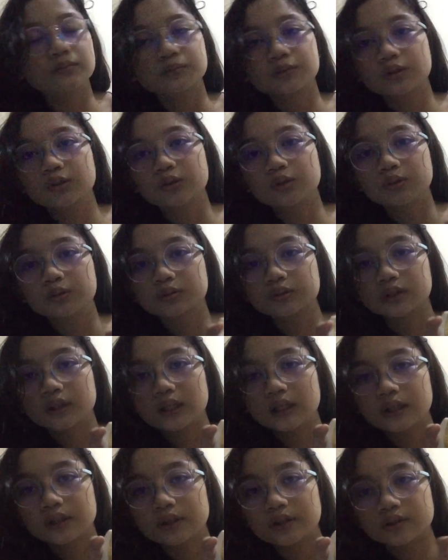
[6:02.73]
some gold
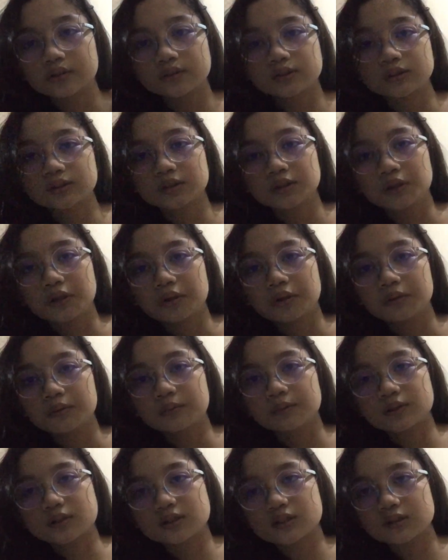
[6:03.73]
ears
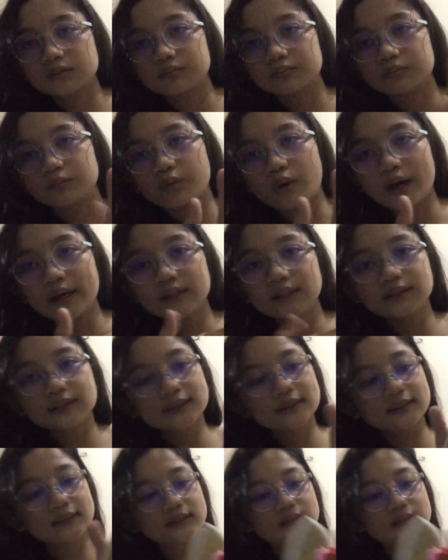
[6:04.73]
with some white.